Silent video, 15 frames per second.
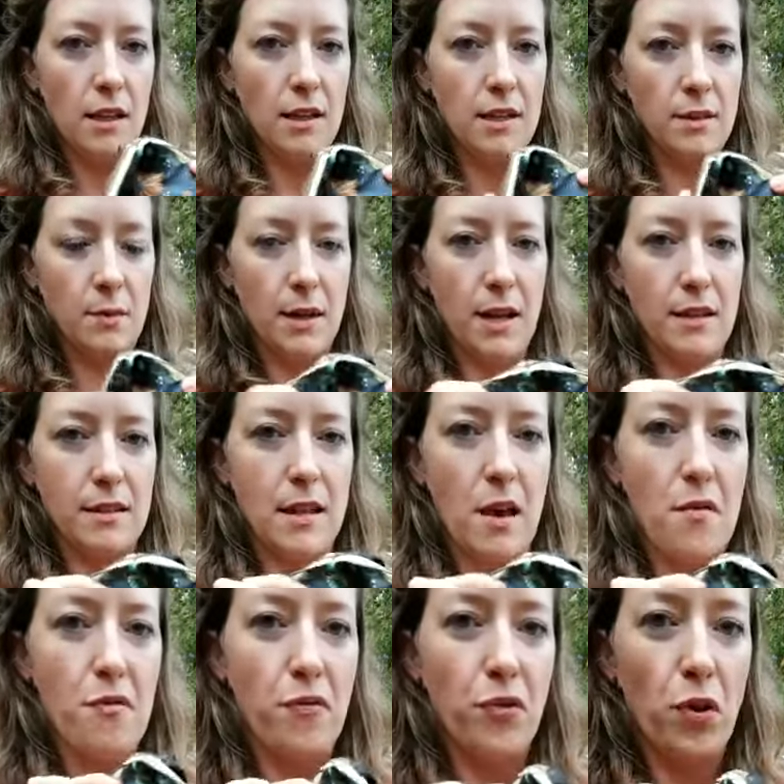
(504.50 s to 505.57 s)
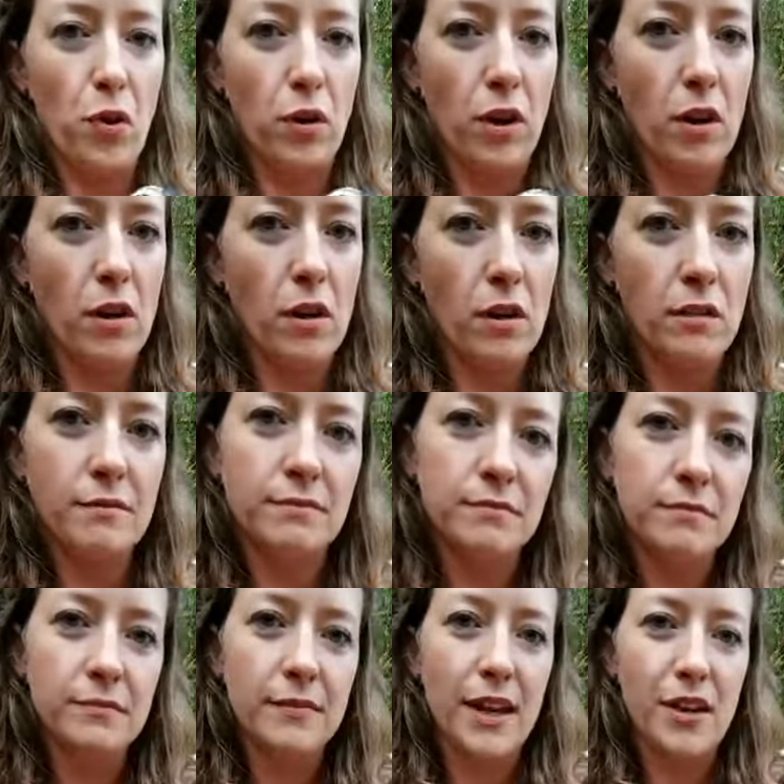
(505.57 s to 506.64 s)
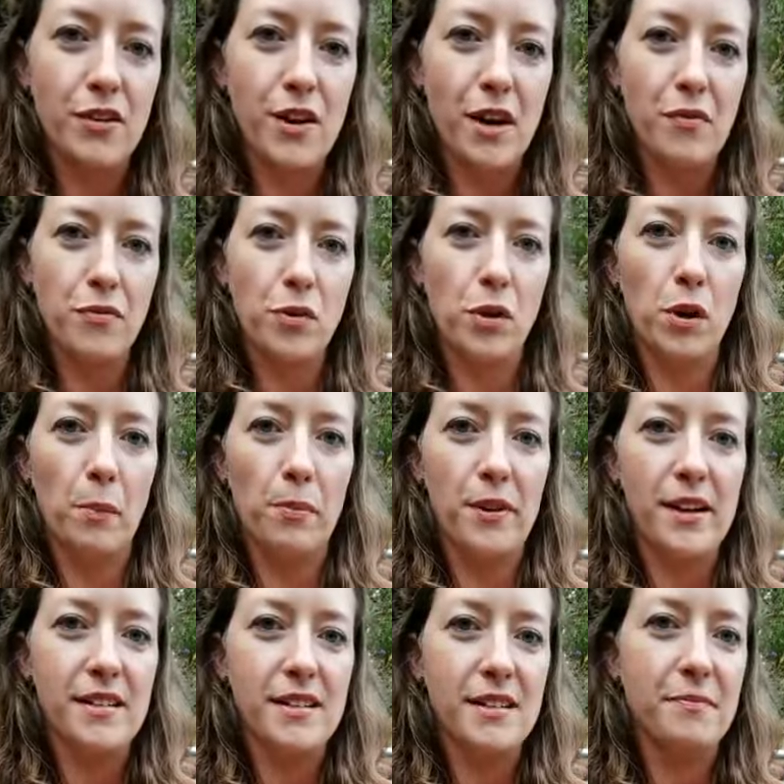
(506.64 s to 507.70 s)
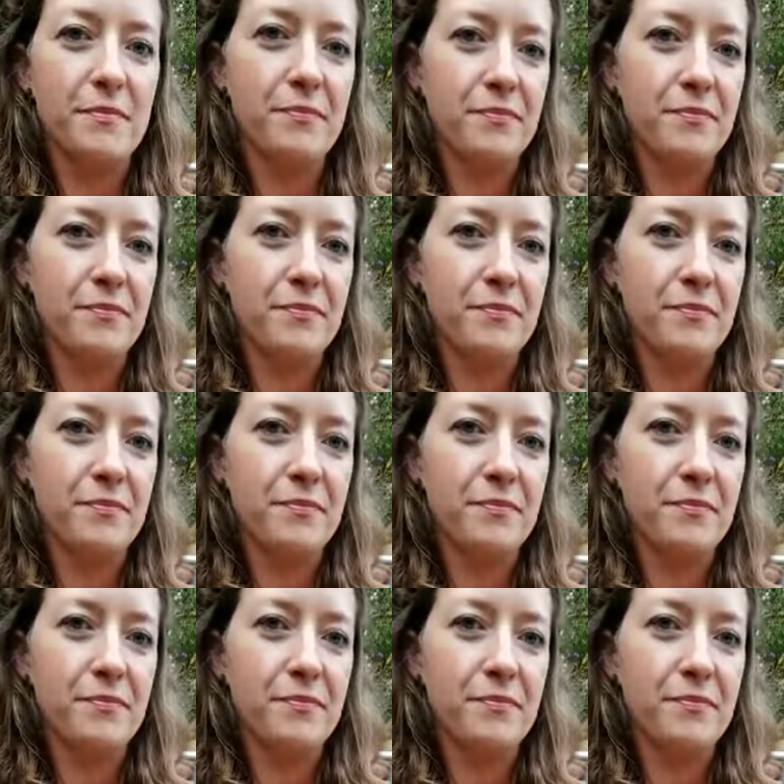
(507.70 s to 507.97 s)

this one has that floral, that gray floral print.